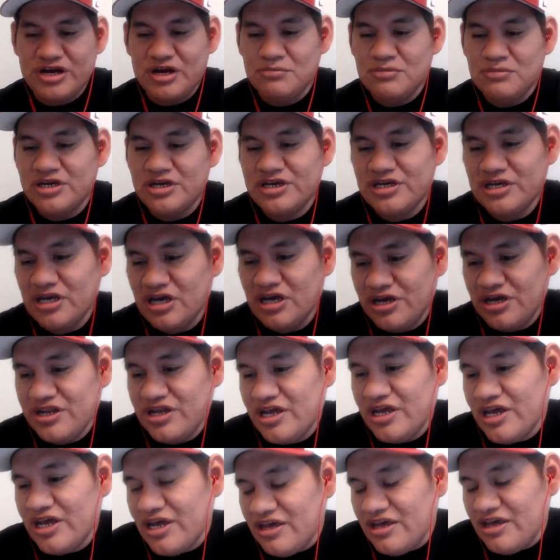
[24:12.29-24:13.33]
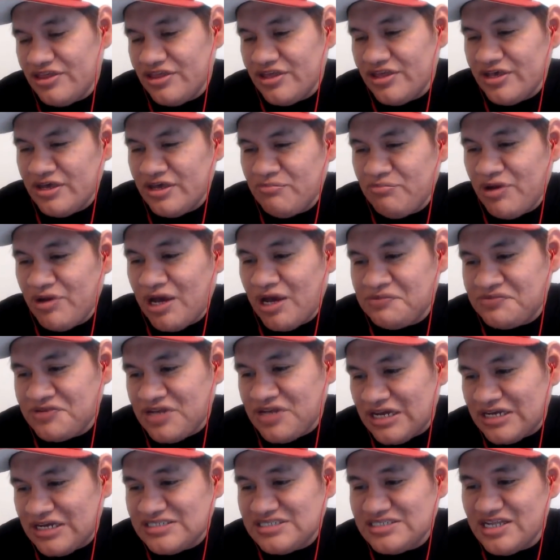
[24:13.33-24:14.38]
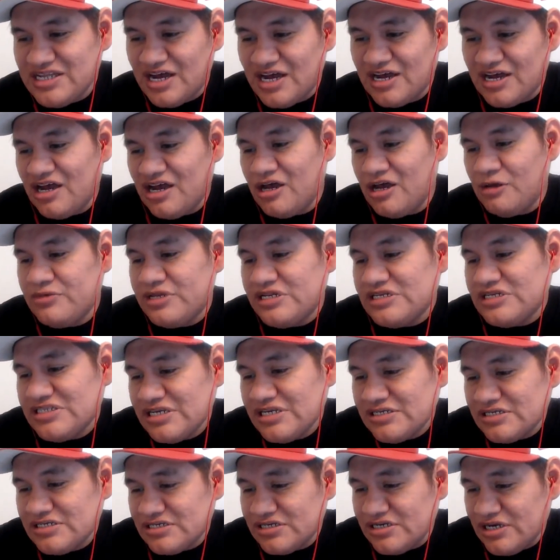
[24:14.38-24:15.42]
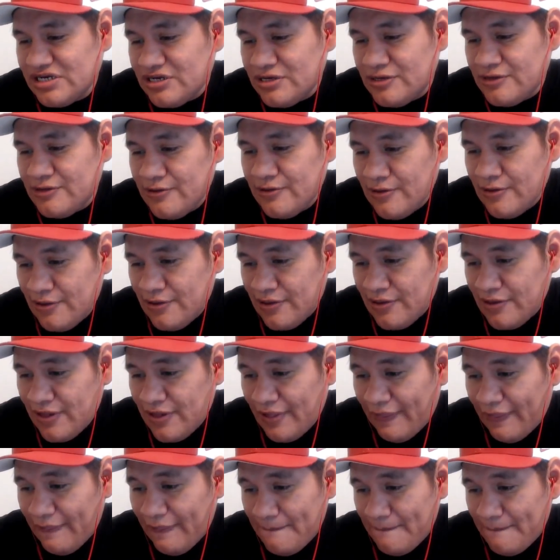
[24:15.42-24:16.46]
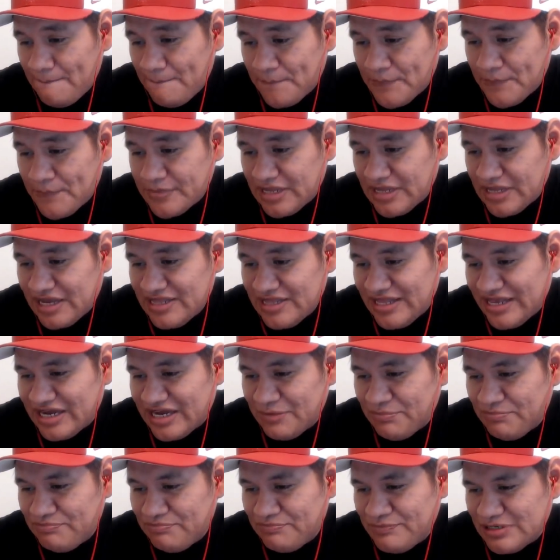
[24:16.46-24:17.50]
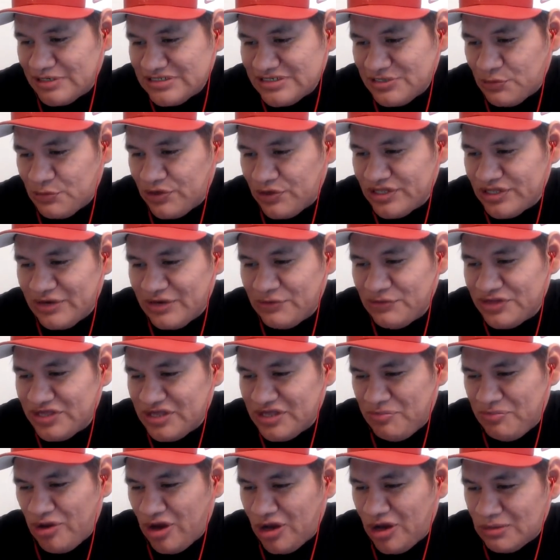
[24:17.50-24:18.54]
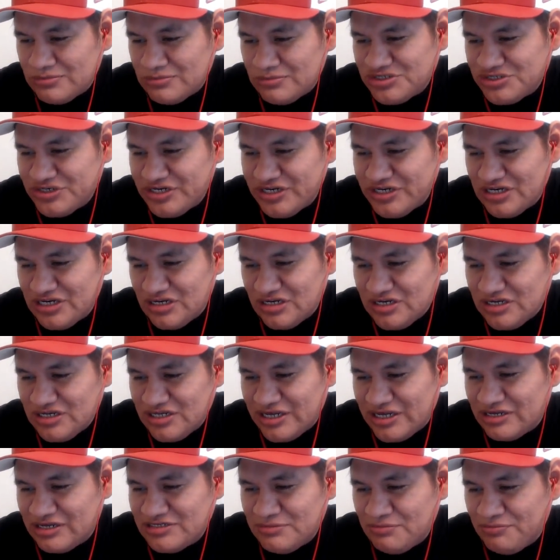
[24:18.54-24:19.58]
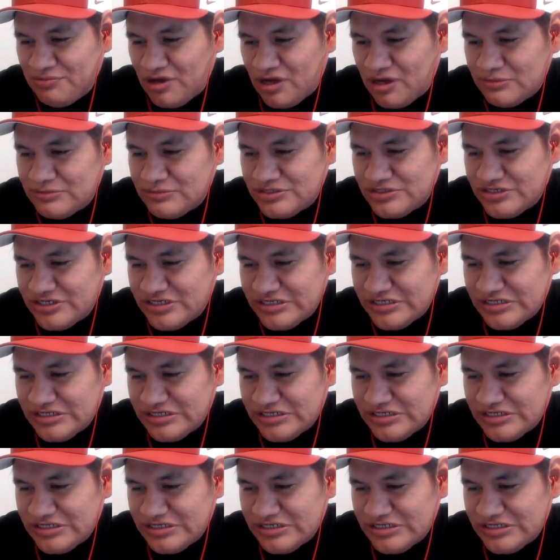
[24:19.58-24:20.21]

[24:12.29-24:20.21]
I'm looking on uh, the popsockets.com and it says uh, like a there's a one like with a palm tree on it, like some palm trees.